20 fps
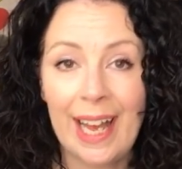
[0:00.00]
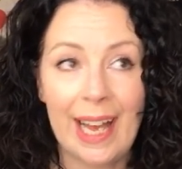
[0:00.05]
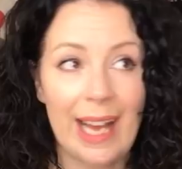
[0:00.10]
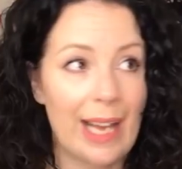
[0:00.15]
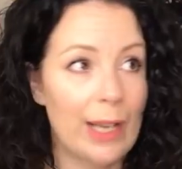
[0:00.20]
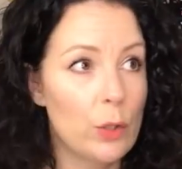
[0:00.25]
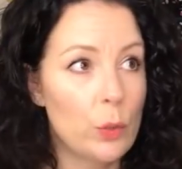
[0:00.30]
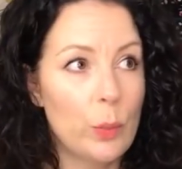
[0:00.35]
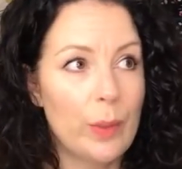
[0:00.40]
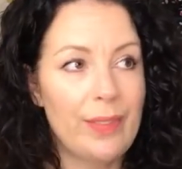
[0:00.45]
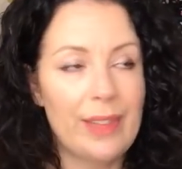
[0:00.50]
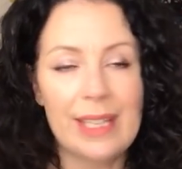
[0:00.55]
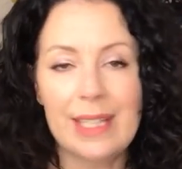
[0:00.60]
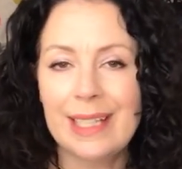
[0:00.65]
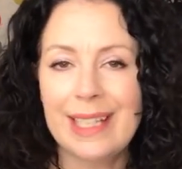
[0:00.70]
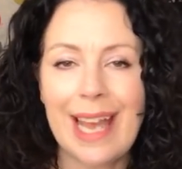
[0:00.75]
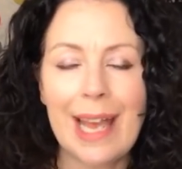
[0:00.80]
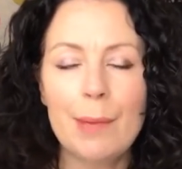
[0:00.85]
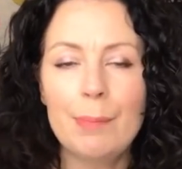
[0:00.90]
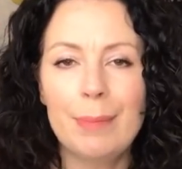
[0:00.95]
And within
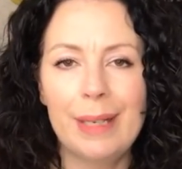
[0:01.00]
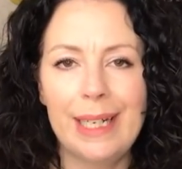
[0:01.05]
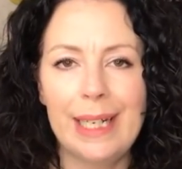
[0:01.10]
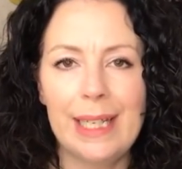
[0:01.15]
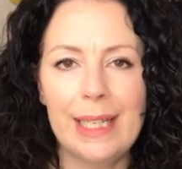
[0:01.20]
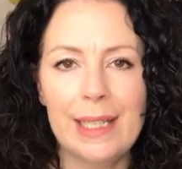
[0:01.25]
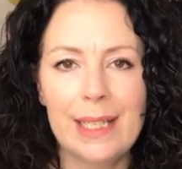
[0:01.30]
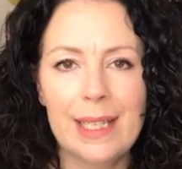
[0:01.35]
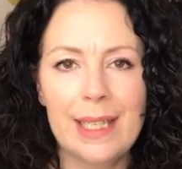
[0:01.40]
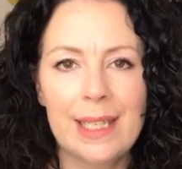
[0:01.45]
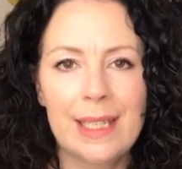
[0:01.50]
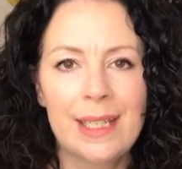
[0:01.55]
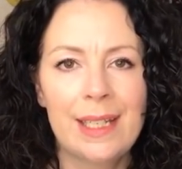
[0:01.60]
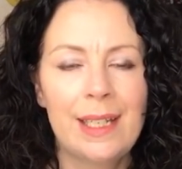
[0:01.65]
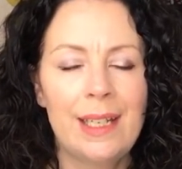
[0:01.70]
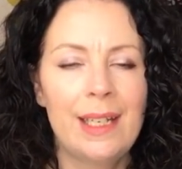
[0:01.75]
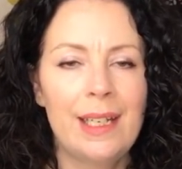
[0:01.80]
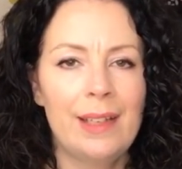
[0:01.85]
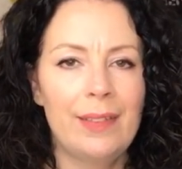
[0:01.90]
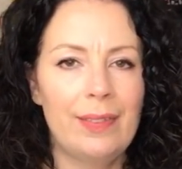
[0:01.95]
10 minutes,
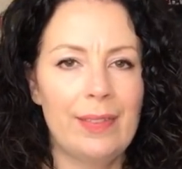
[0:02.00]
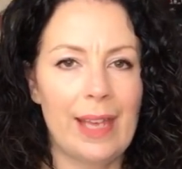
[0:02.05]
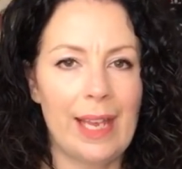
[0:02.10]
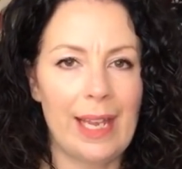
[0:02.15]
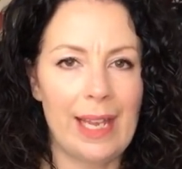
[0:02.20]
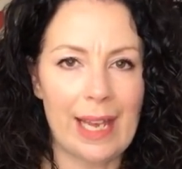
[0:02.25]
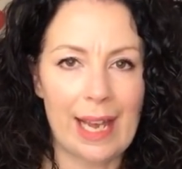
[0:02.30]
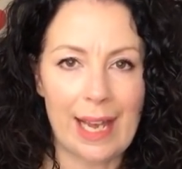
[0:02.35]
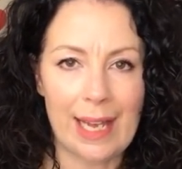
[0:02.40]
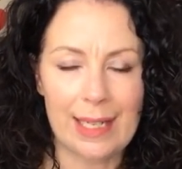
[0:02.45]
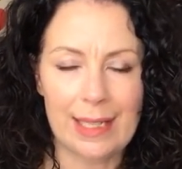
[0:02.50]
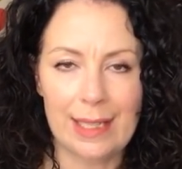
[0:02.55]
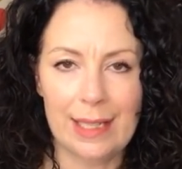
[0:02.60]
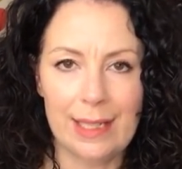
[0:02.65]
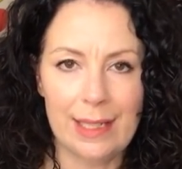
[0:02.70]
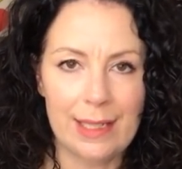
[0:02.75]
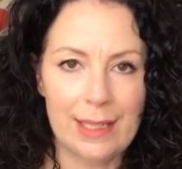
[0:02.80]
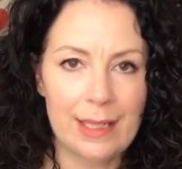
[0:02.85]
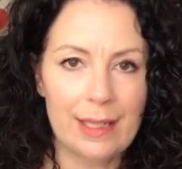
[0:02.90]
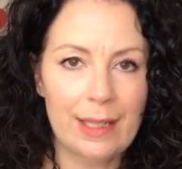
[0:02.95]
they
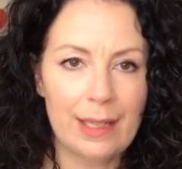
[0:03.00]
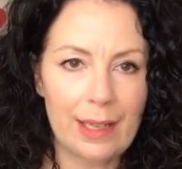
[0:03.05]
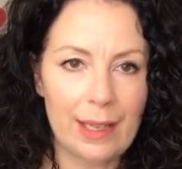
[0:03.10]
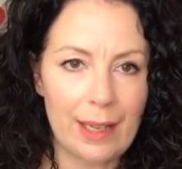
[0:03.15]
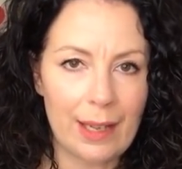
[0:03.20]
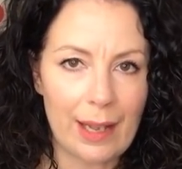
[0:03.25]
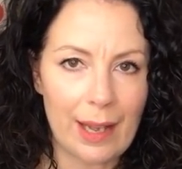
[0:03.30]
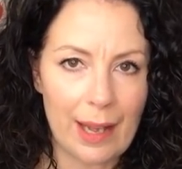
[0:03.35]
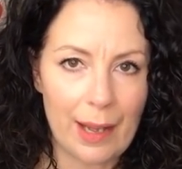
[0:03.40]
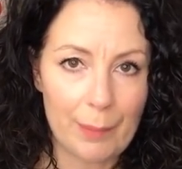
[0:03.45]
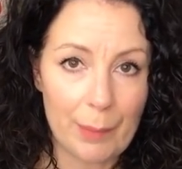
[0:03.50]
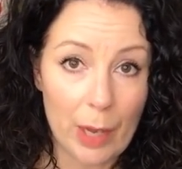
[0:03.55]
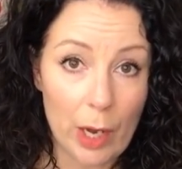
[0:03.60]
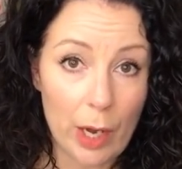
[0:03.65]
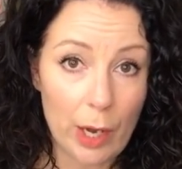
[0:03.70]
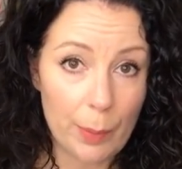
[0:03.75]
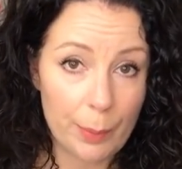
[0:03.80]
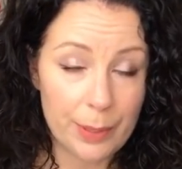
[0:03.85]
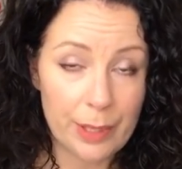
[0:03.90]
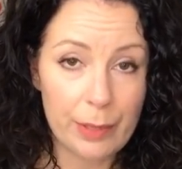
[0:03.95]
added
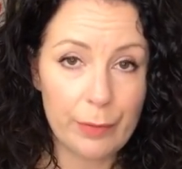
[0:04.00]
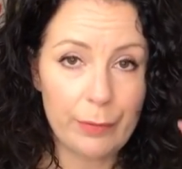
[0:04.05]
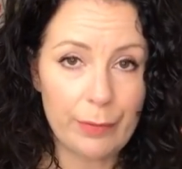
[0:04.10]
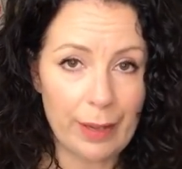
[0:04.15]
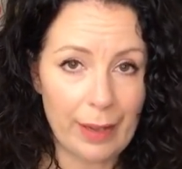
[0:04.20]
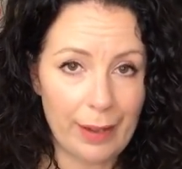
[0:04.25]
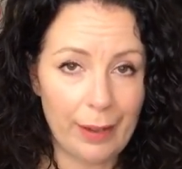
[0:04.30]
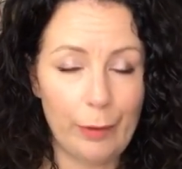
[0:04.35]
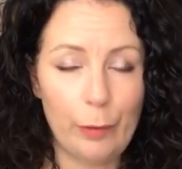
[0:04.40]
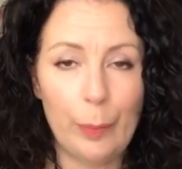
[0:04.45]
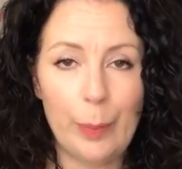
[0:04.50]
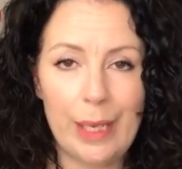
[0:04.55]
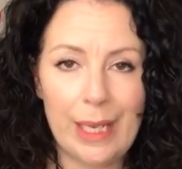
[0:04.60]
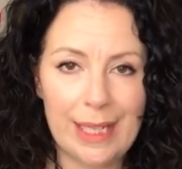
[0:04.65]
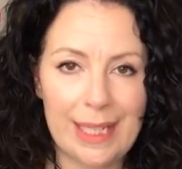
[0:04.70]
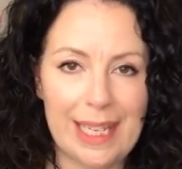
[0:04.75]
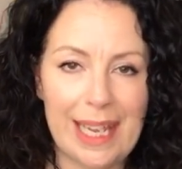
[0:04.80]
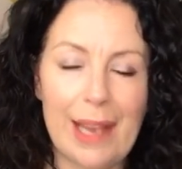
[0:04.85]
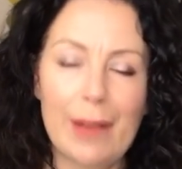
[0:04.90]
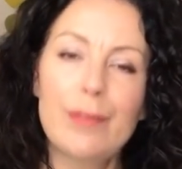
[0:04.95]
up to 5
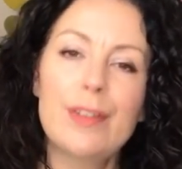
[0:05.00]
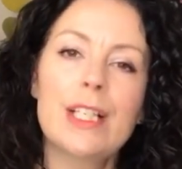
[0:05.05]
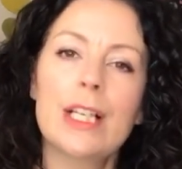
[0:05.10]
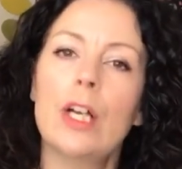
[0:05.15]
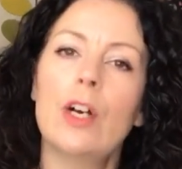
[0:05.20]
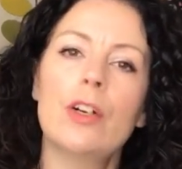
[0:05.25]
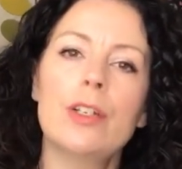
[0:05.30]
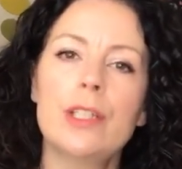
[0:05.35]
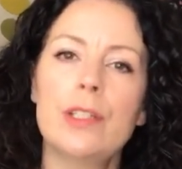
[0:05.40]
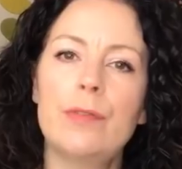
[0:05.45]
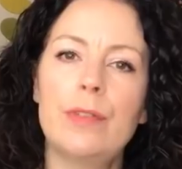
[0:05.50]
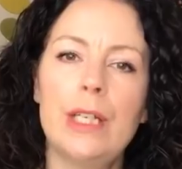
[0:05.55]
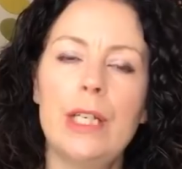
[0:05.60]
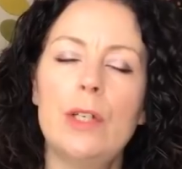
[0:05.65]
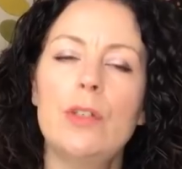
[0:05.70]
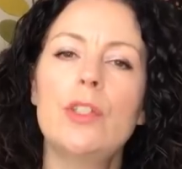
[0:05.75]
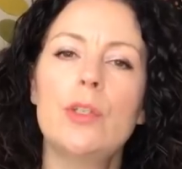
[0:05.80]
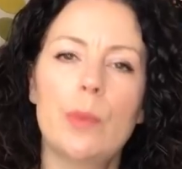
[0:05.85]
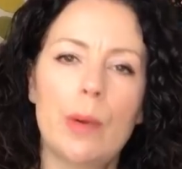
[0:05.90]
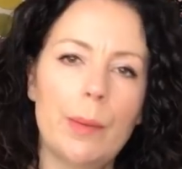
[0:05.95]
PDF slots for
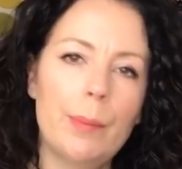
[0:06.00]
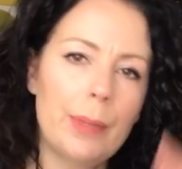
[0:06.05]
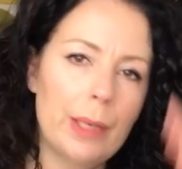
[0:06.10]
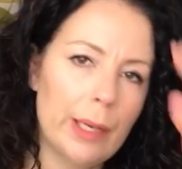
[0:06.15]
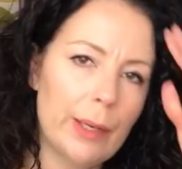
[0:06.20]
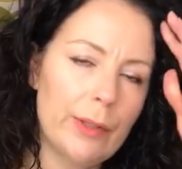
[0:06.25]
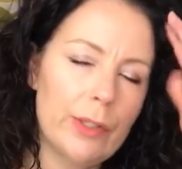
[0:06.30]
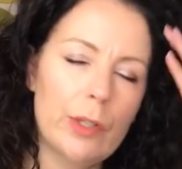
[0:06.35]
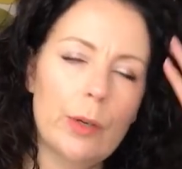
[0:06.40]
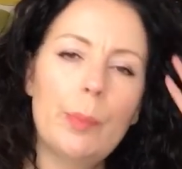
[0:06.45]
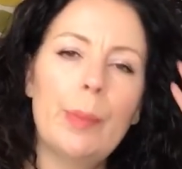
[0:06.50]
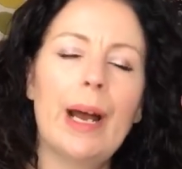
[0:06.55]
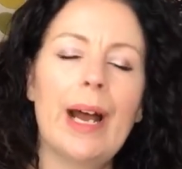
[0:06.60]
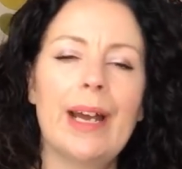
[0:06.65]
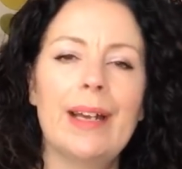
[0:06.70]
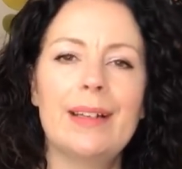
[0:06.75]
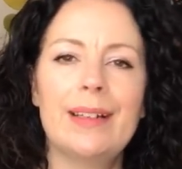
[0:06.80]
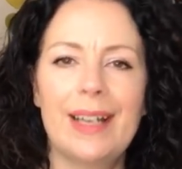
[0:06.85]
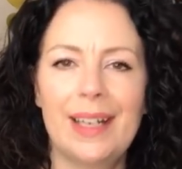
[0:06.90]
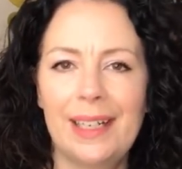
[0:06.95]
you to upload your
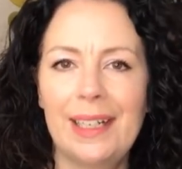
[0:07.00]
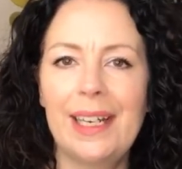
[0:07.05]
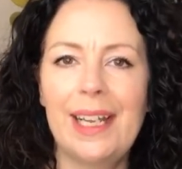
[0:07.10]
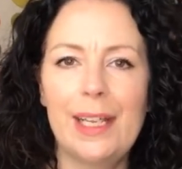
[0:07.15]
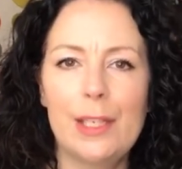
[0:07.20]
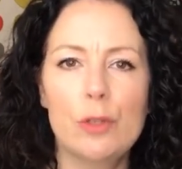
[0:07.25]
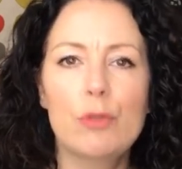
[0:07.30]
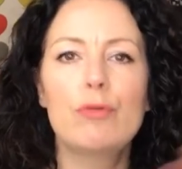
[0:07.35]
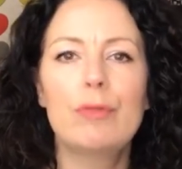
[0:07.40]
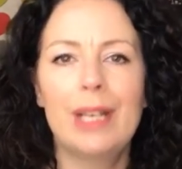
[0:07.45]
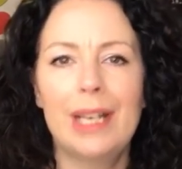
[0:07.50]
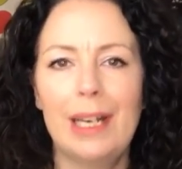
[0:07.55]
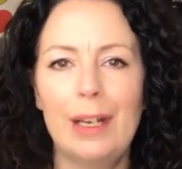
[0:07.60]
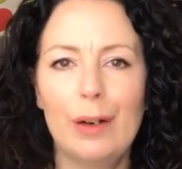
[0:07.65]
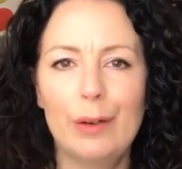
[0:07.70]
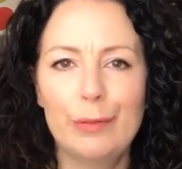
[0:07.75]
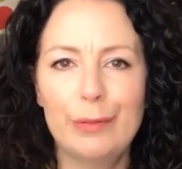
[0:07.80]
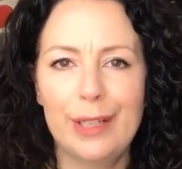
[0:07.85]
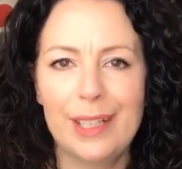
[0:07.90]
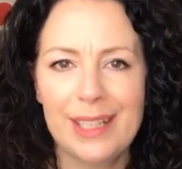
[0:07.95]
pattern. And it's really
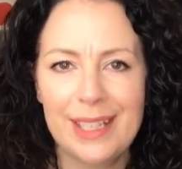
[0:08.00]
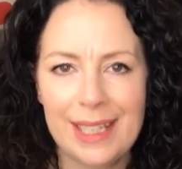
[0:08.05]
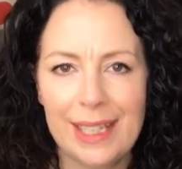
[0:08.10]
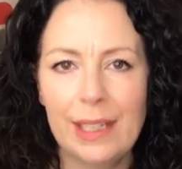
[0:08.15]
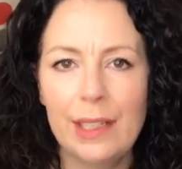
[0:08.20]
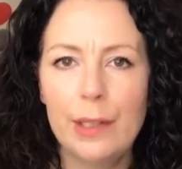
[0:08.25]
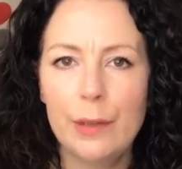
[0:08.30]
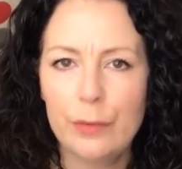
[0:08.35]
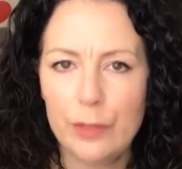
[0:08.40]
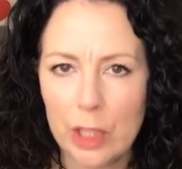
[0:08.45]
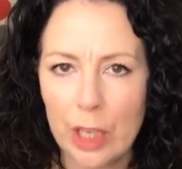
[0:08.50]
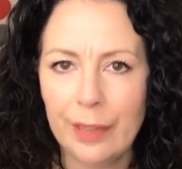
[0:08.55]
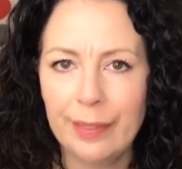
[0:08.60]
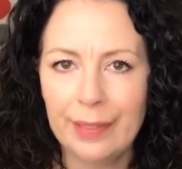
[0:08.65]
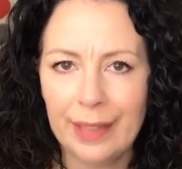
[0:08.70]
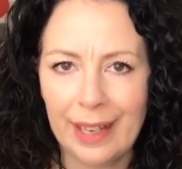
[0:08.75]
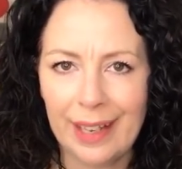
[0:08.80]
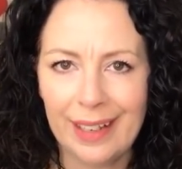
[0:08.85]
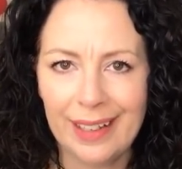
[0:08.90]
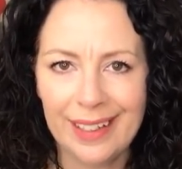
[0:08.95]
obvious that you've
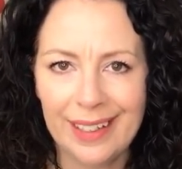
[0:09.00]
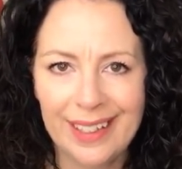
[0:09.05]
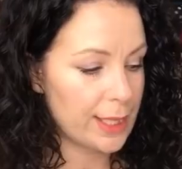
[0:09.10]
done that.